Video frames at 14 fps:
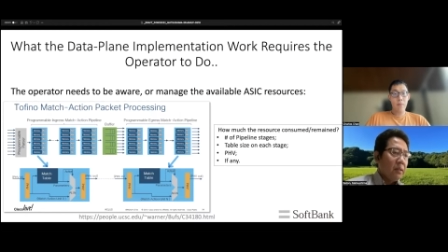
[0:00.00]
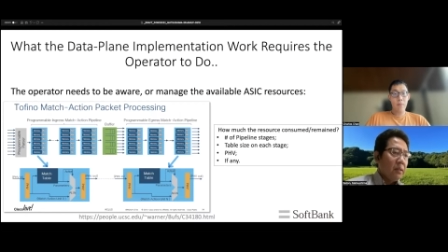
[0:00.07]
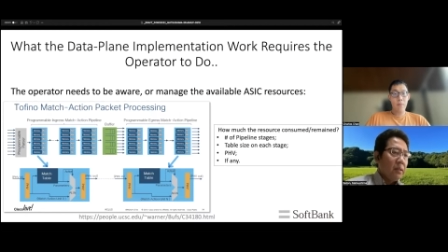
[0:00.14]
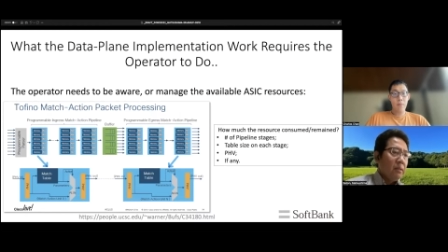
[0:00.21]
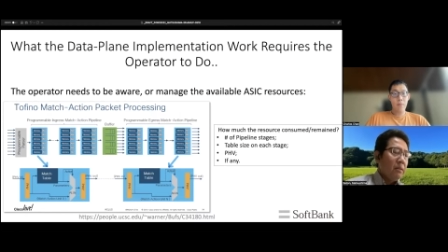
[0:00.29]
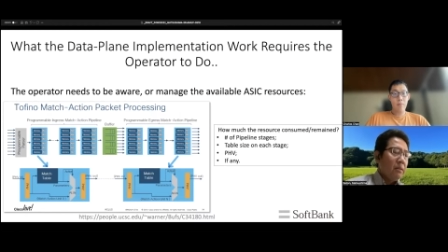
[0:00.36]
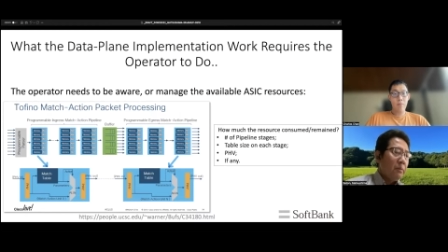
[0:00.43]

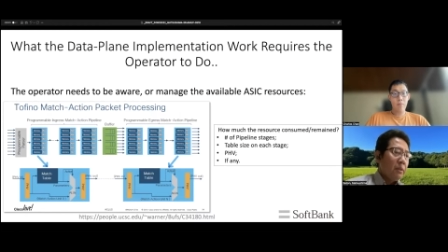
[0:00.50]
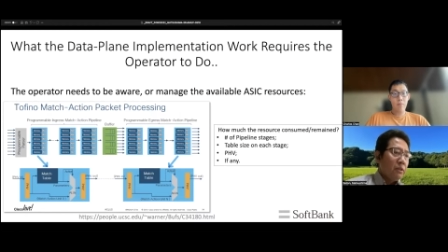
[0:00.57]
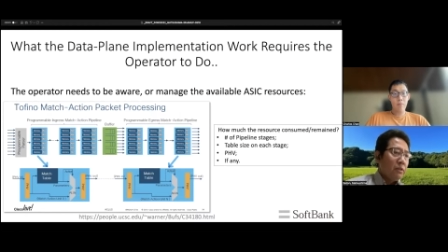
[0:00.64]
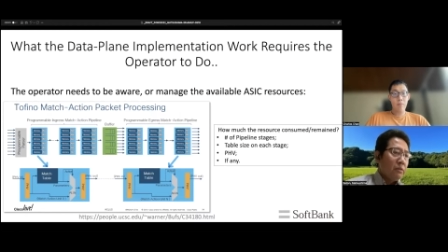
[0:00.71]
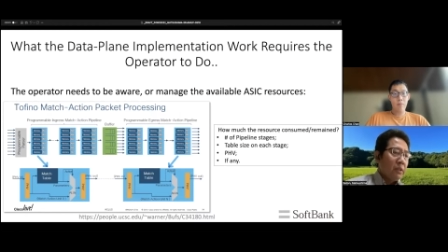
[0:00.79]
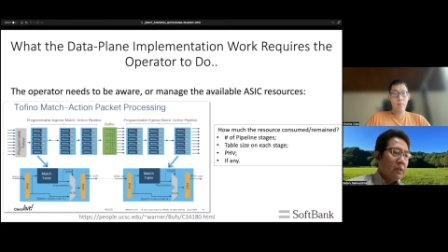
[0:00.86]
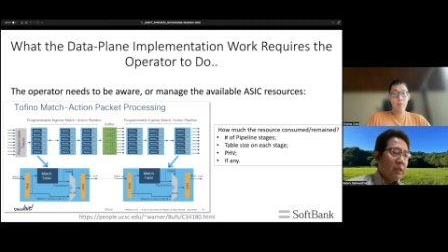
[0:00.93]

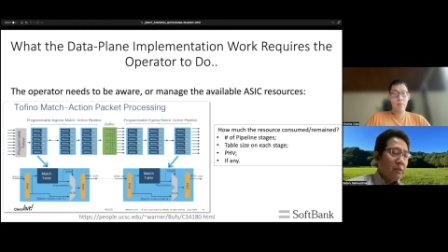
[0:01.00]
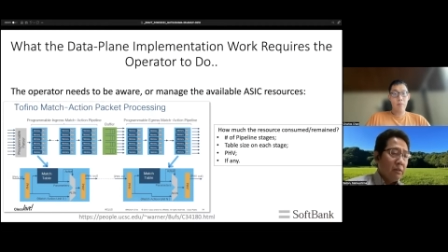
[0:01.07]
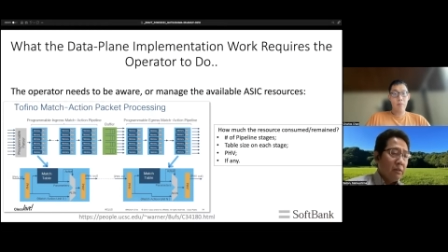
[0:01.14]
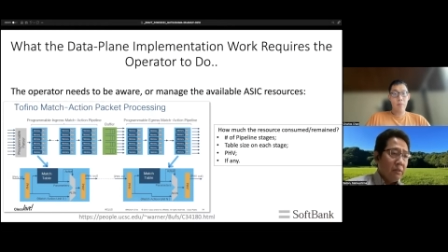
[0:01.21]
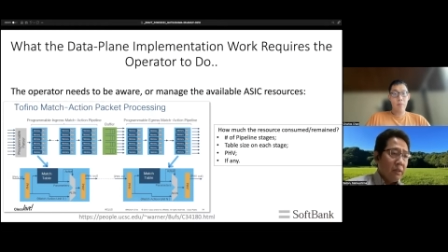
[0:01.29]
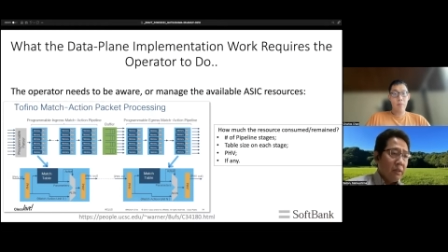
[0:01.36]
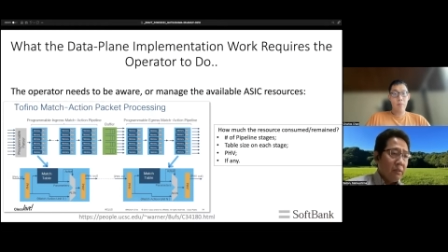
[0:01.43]
revenue
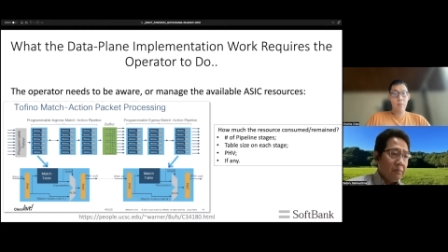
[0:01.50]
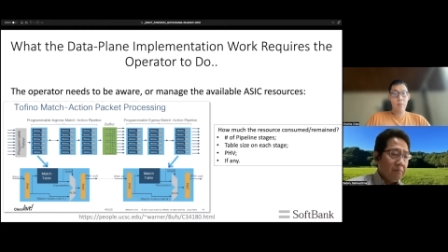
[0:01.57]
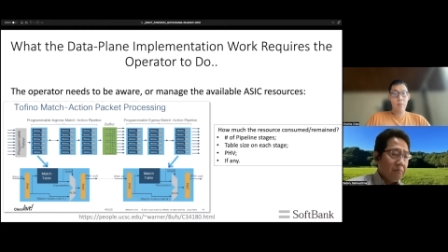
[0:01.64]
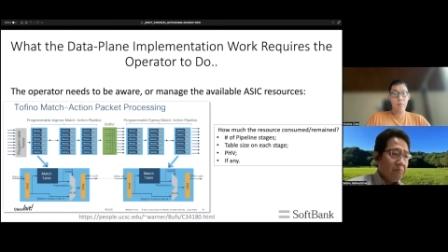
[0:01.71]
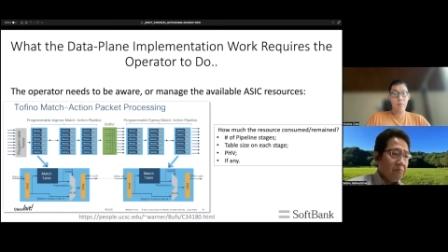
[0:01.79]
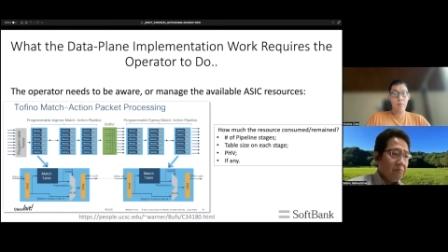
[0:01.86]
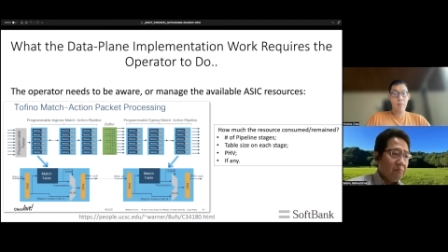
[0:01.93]
increasing.
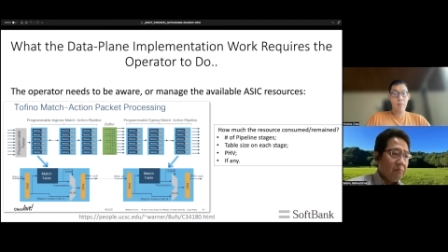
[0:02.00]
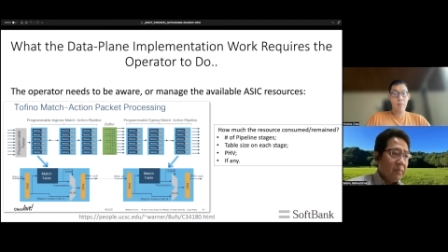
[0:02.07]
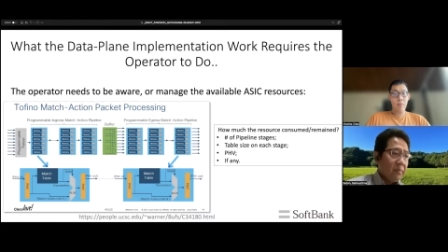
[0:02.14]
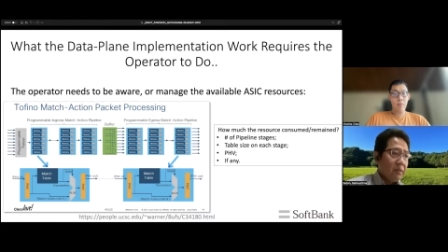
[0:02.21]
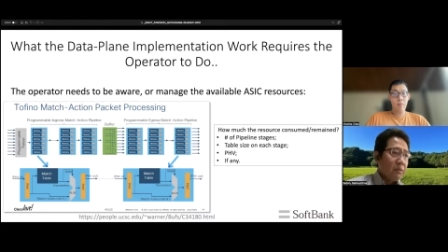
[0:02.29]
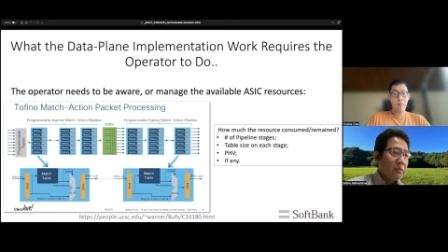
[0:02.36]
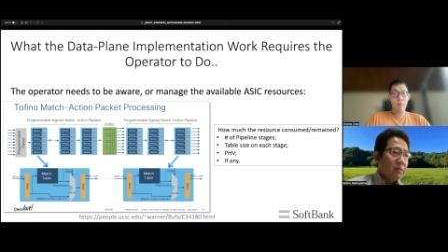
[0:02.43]

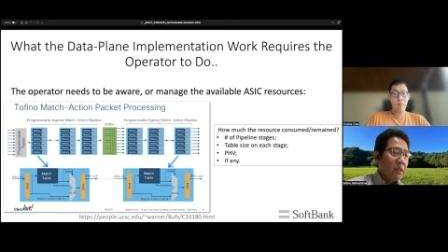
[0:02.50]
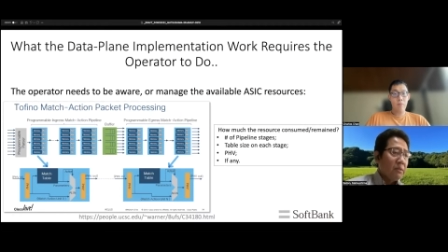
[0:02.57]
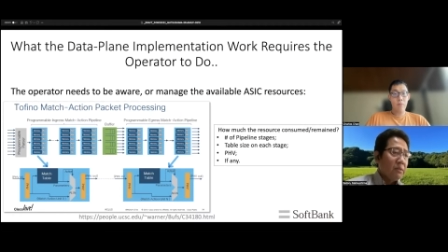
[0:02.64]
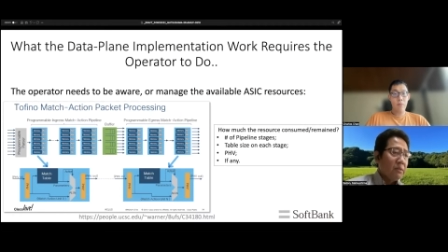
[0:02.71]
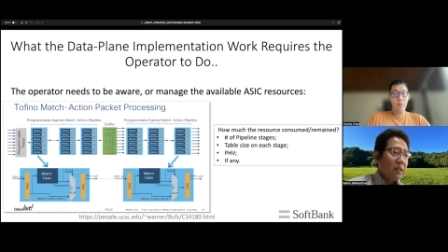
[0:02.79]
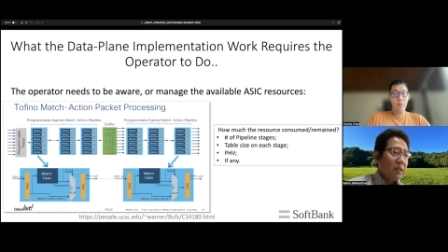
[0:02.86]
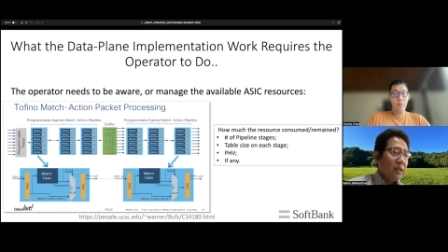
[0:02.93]
So that's
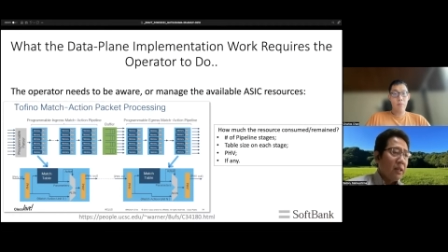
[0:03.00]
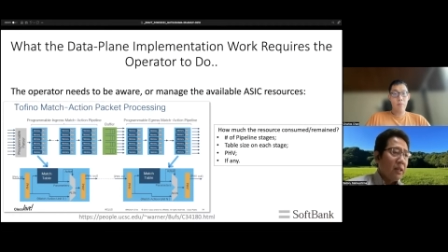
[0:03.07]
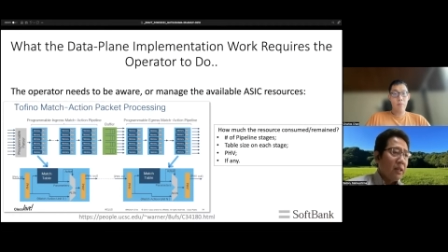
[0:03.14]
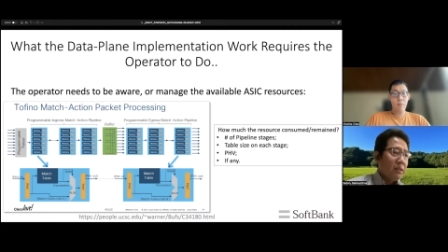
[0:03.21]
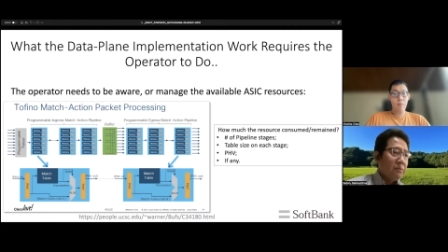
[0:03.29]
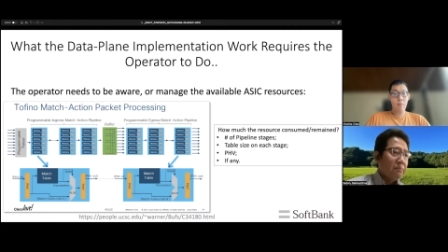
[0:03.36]
the hard